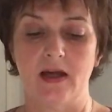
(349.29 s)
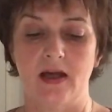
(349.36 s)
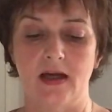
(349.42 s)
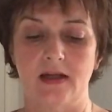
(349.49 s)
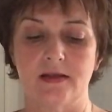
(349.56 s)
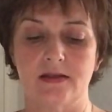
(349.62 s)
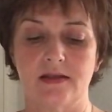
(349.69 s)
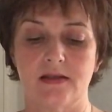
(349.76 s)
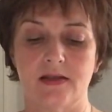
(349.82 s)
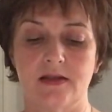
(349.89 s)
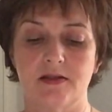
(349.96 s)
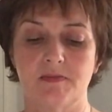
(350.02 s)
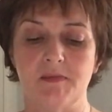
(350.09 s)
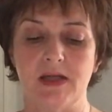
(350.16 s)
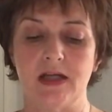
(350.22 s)
and it
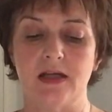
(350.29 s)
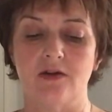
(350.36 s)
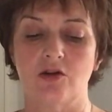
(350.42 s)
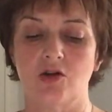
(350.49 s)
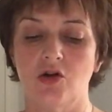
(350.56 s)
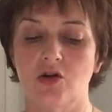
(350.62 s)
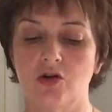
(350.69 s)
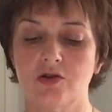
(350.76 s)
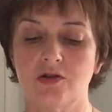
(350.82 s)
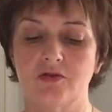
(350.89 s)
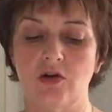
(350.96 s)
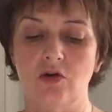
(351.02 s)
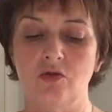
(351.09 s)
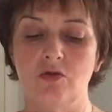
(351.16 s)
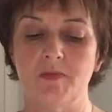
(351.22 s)
says, "May the God
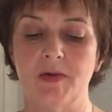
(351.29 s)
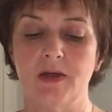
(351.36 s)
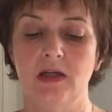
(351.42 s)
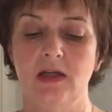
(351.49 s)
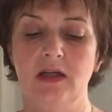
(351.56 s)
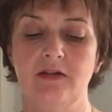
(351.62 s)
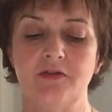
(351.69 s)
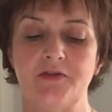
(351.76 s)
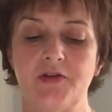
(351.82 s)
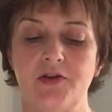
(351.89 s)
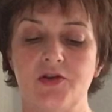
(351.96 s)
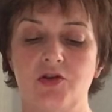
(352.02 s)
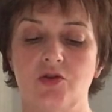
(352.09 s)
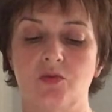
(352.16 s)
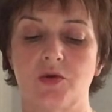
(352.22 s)
of hope fill
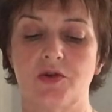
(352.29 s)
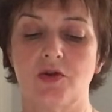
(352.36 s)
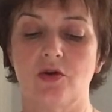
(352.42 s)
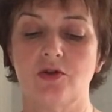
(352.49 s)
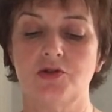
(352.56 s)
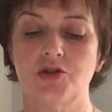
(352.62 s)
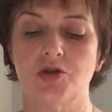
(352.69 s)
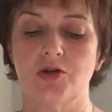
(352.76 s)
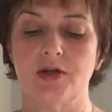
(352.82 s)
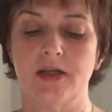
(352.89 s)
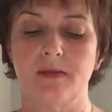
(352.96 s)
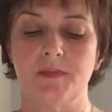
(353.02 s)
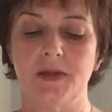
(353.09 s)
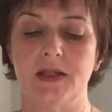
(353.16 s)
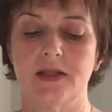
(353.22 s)
you with all joy
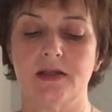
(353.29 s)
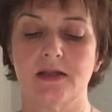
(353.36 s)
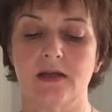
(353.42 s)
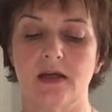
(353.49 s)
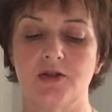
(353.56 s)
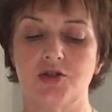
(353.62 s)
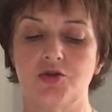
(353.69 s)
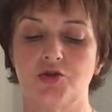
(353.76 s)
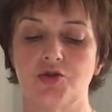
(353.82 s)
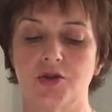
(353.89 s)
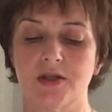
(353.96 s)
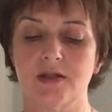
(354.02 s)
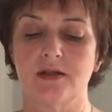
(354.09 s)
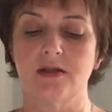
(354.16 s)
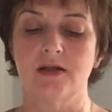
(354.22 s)
and peace as you
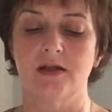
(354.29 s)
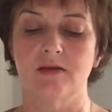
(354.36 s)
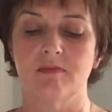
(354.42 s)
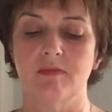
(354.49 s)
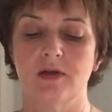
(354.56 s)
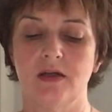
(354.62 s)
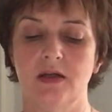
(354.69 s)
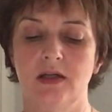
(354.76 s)
trust in him,